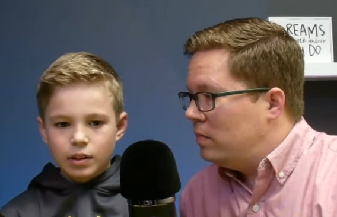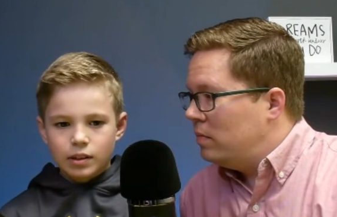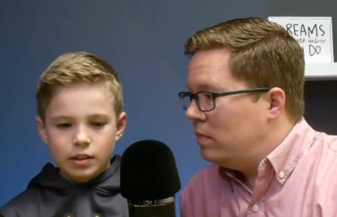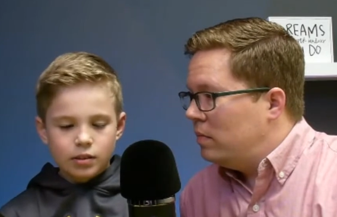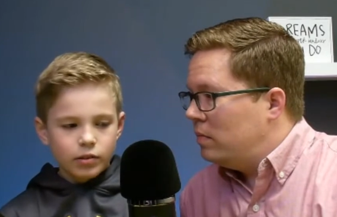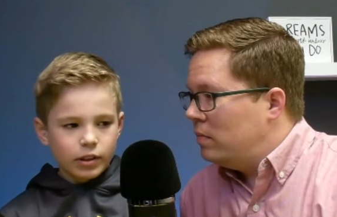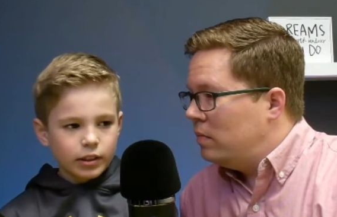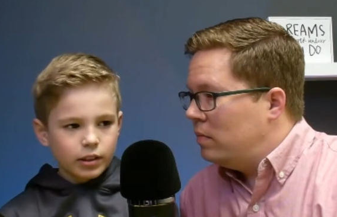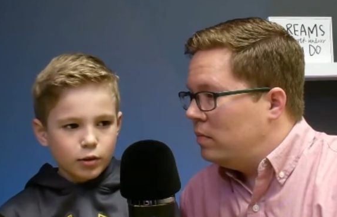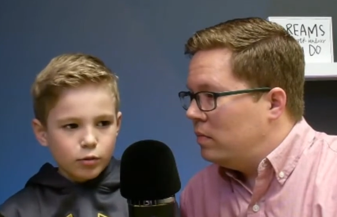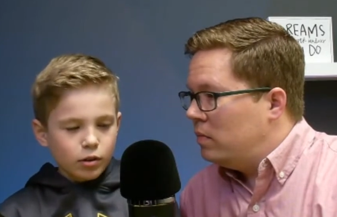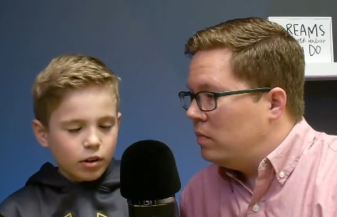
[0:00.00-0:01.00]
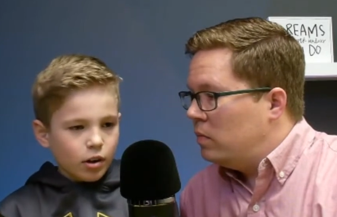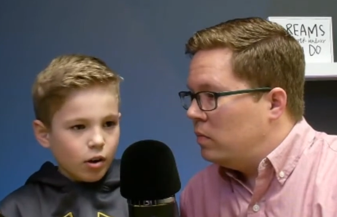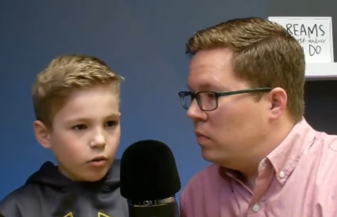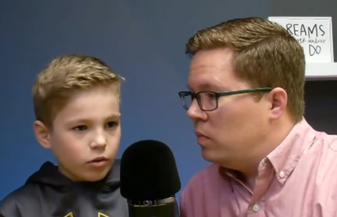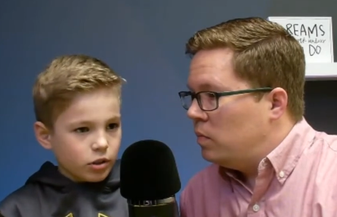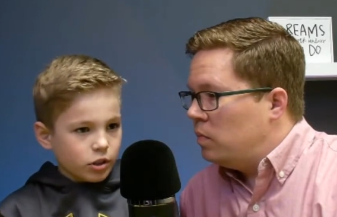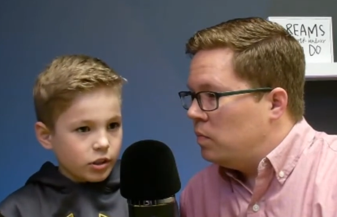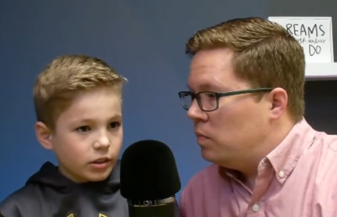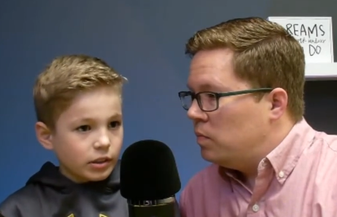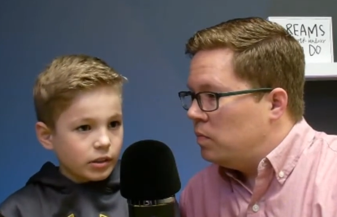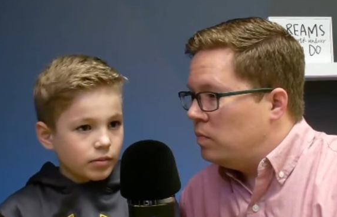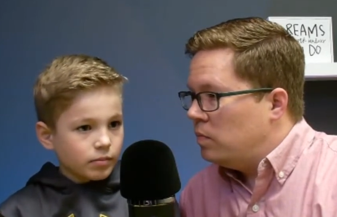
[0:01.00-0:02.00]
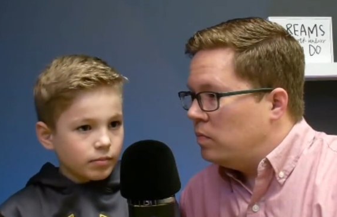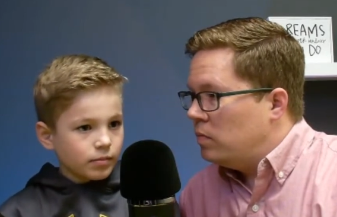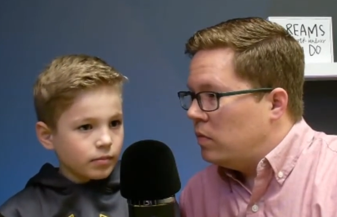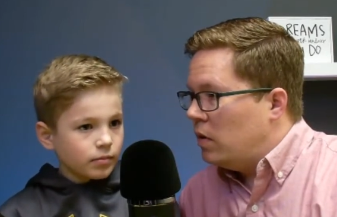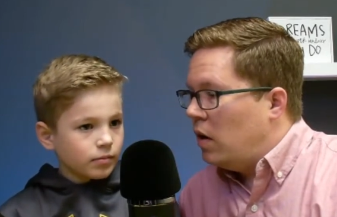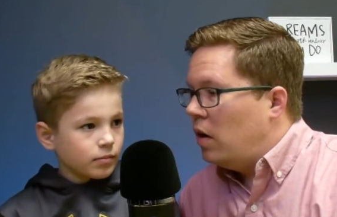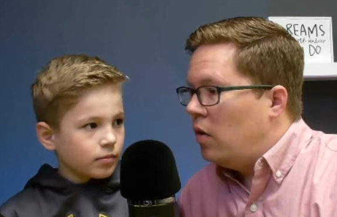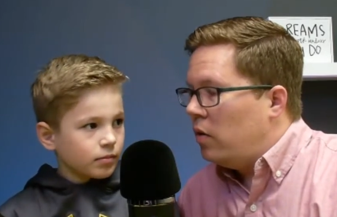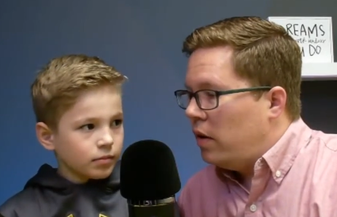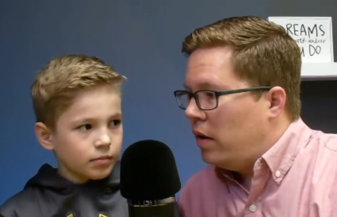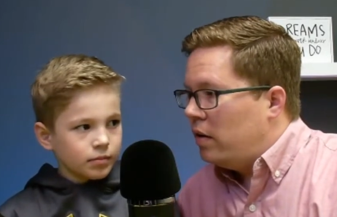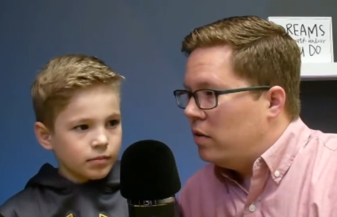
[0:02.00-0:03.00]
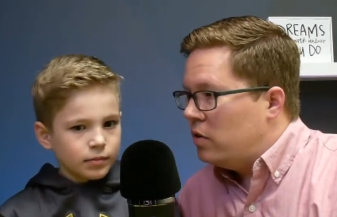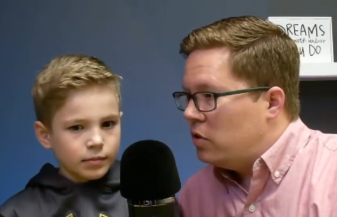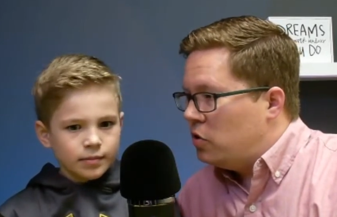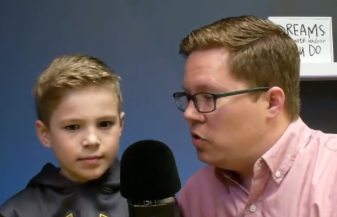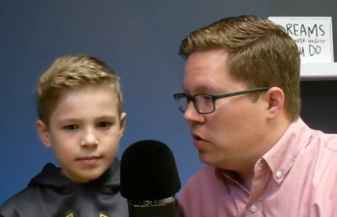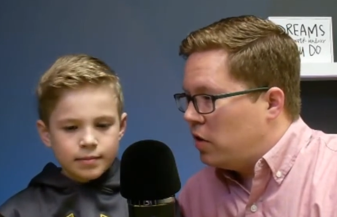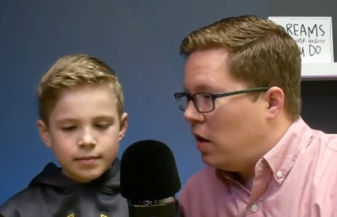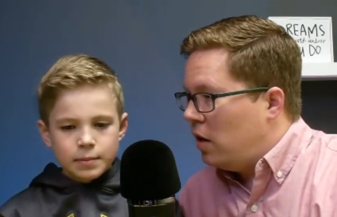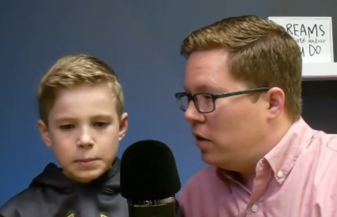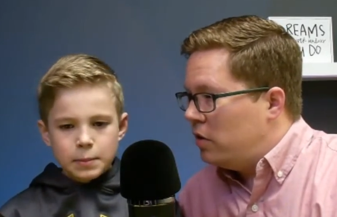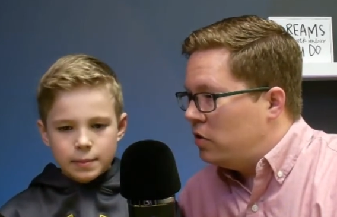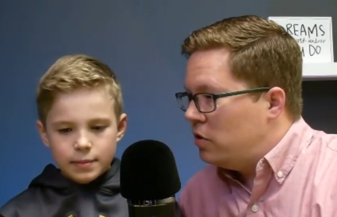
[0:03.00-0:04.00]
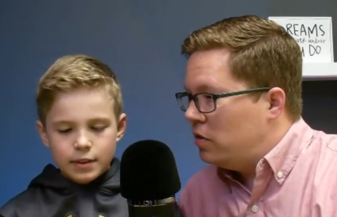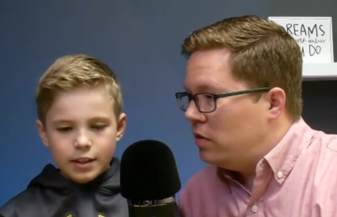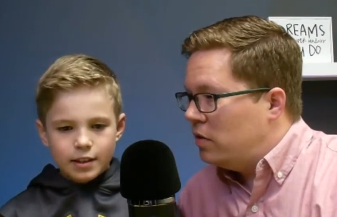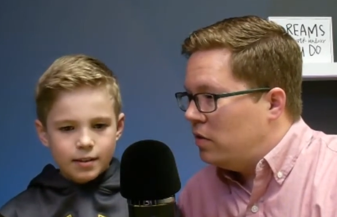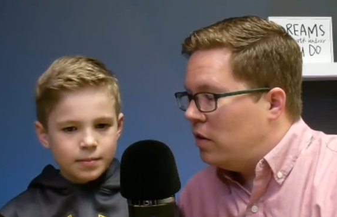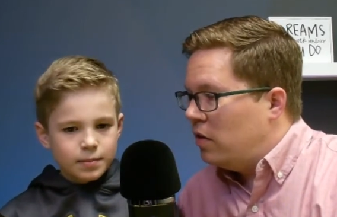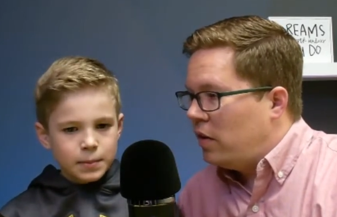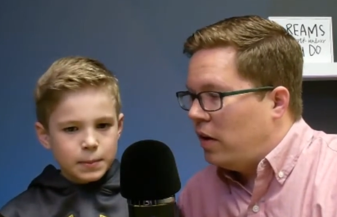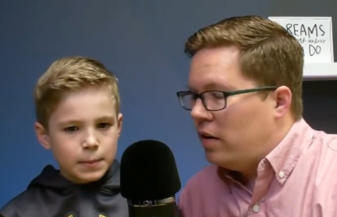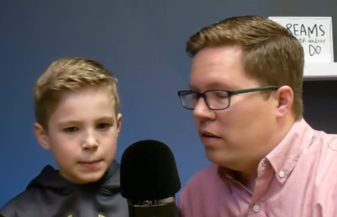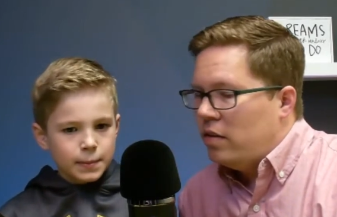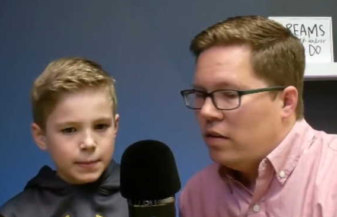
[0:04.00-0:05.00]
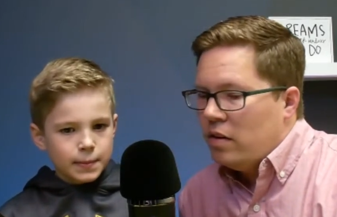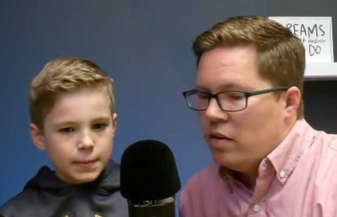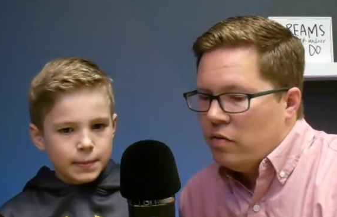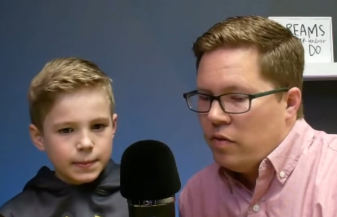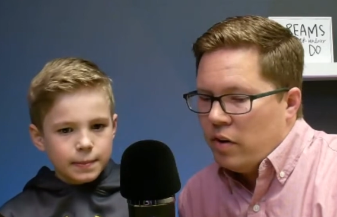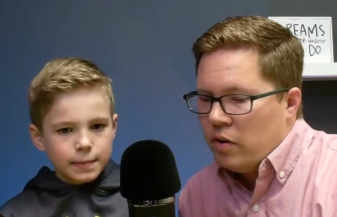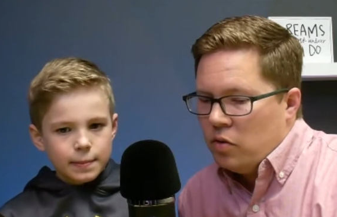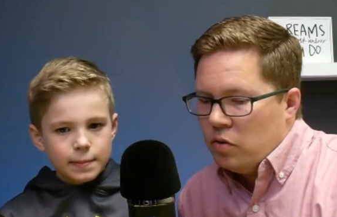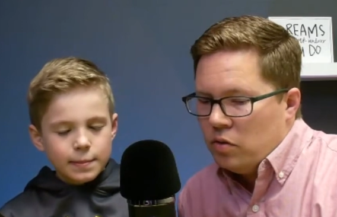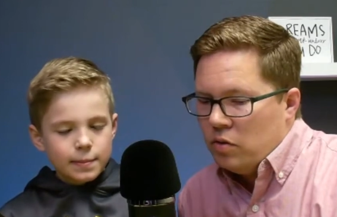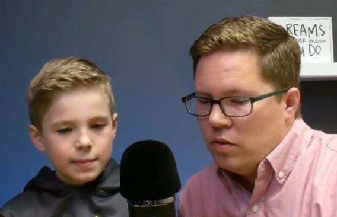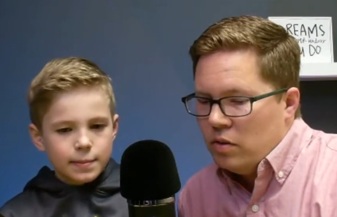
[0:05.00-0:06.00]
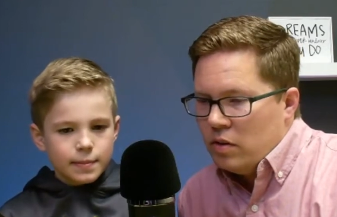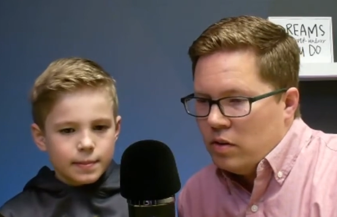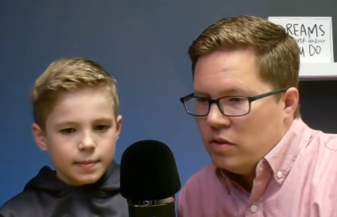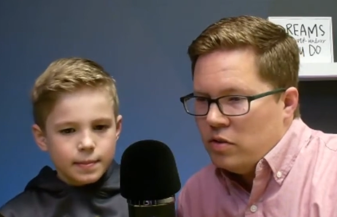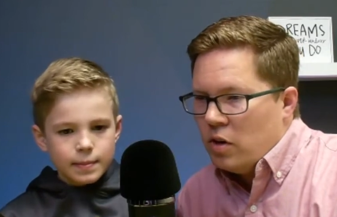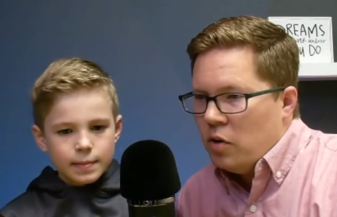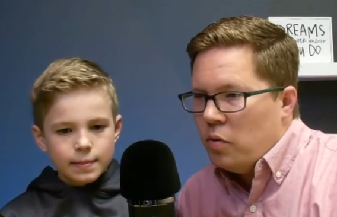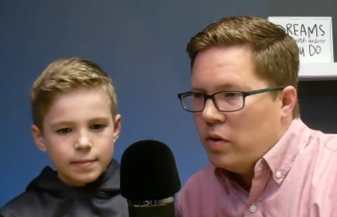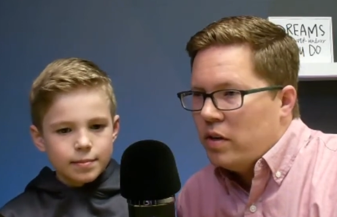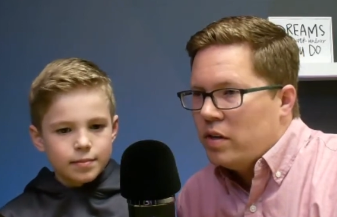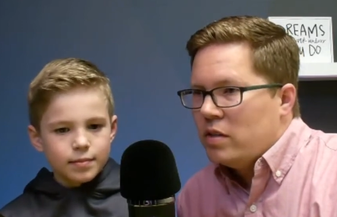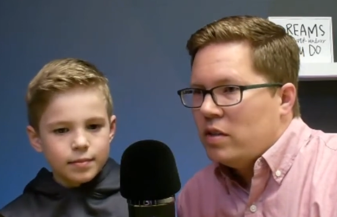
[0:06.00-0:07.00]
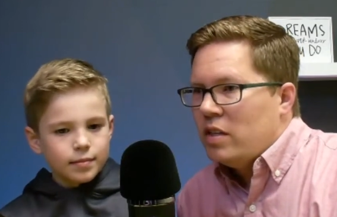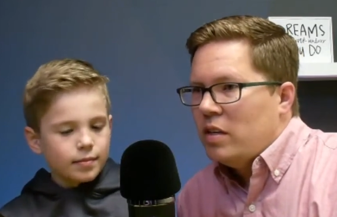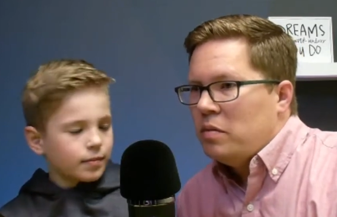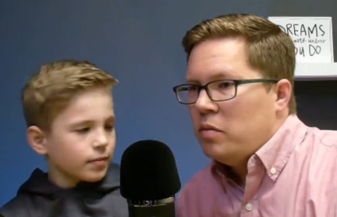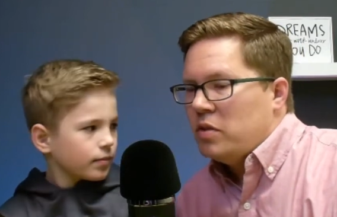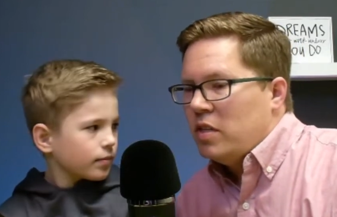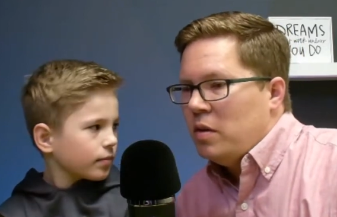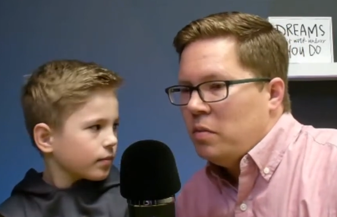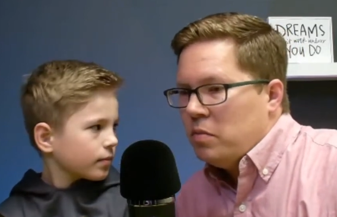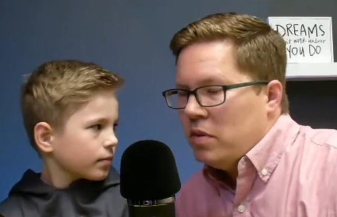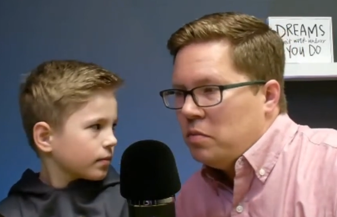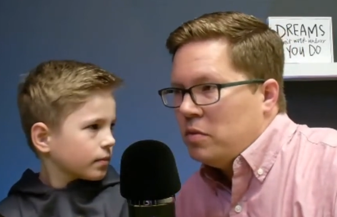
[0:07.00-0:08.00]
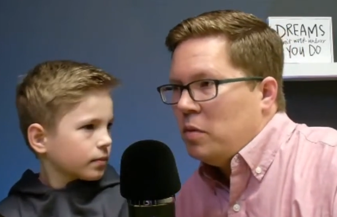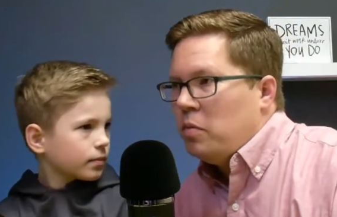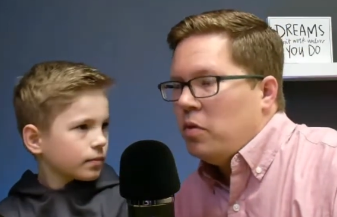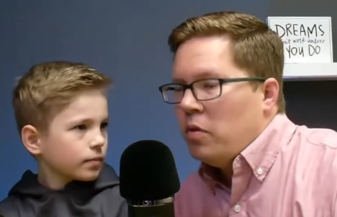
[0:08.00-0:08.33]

Speaker 1: It to like two colleges.
Speaker 2: Oh, okay, to choose a college? Yeah. Okay, very cool. So, what is, was Tim, Tim Tebow